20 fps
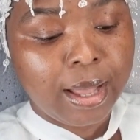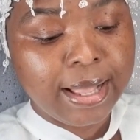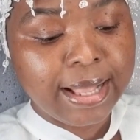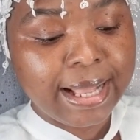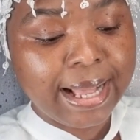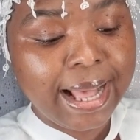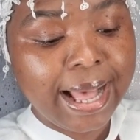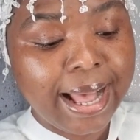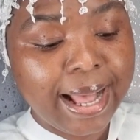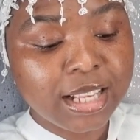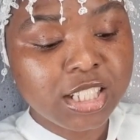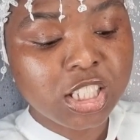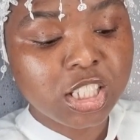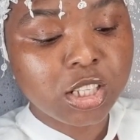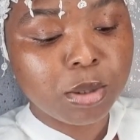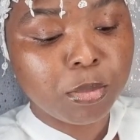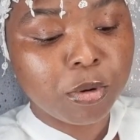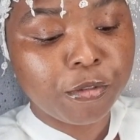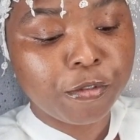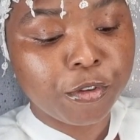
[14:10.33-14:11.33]
And
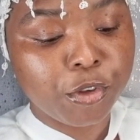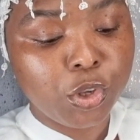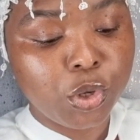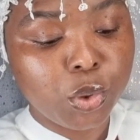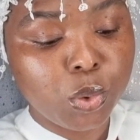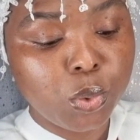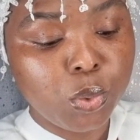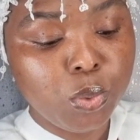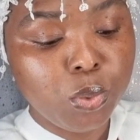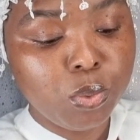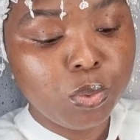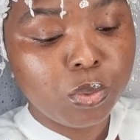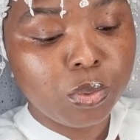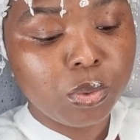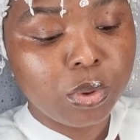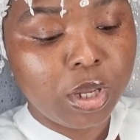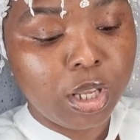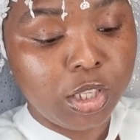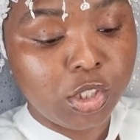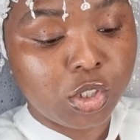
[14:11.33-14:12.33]
cast some of you
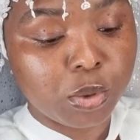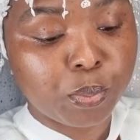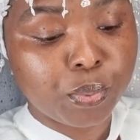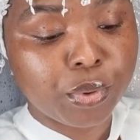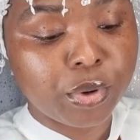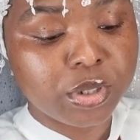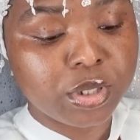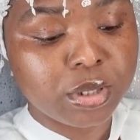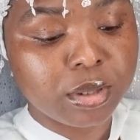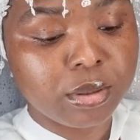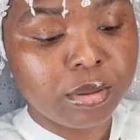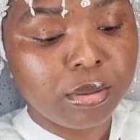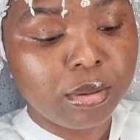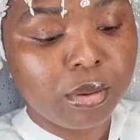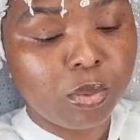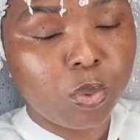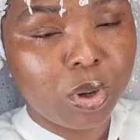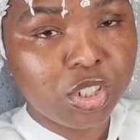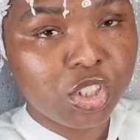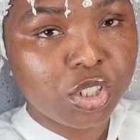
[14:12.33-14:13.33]
into prison.
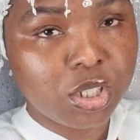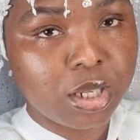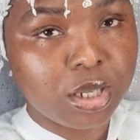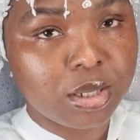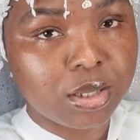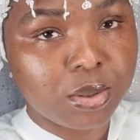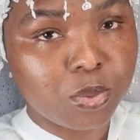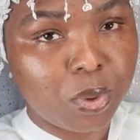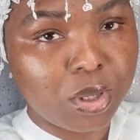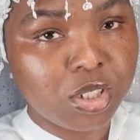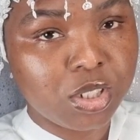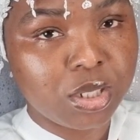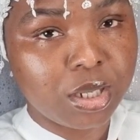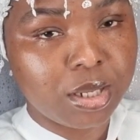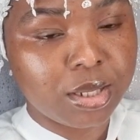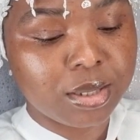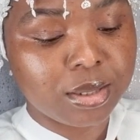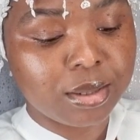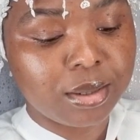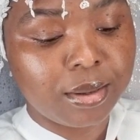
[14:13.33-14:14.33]
Watch this.
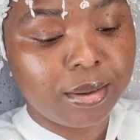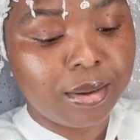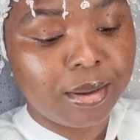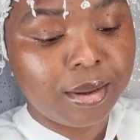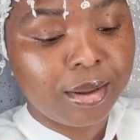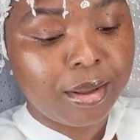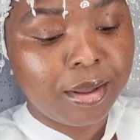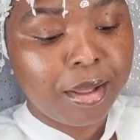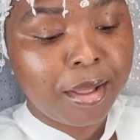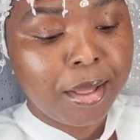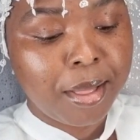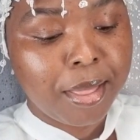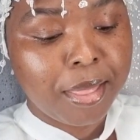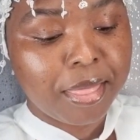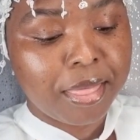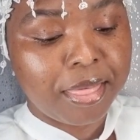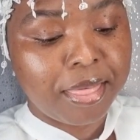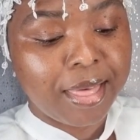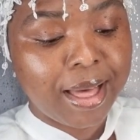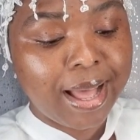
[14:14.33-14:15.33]

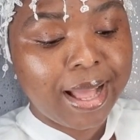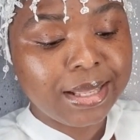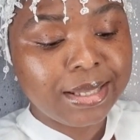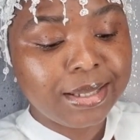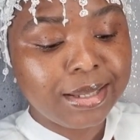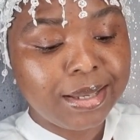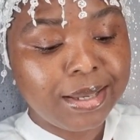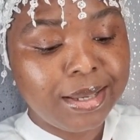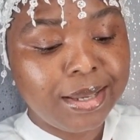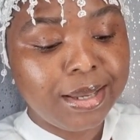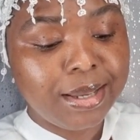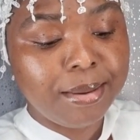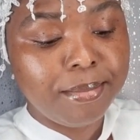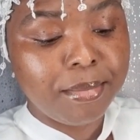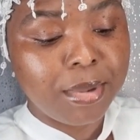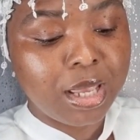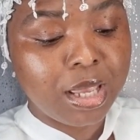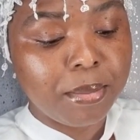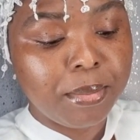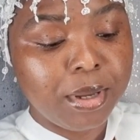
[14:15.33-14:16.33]
That he
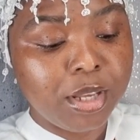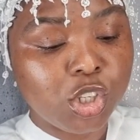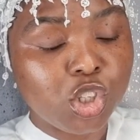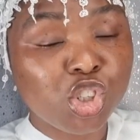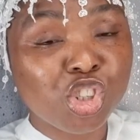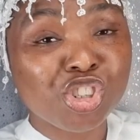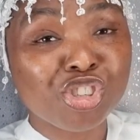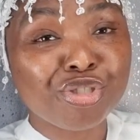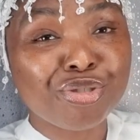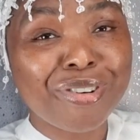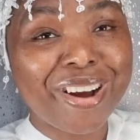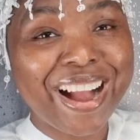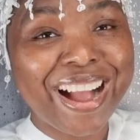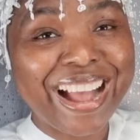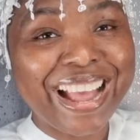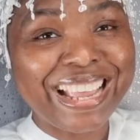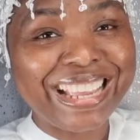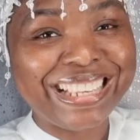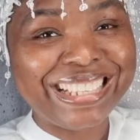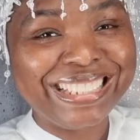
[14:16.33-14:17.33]
may be
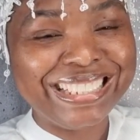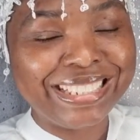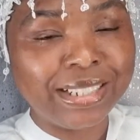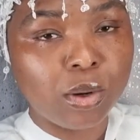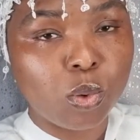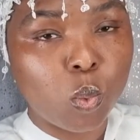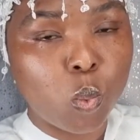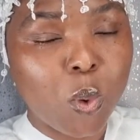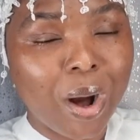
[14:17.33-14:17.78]
tried.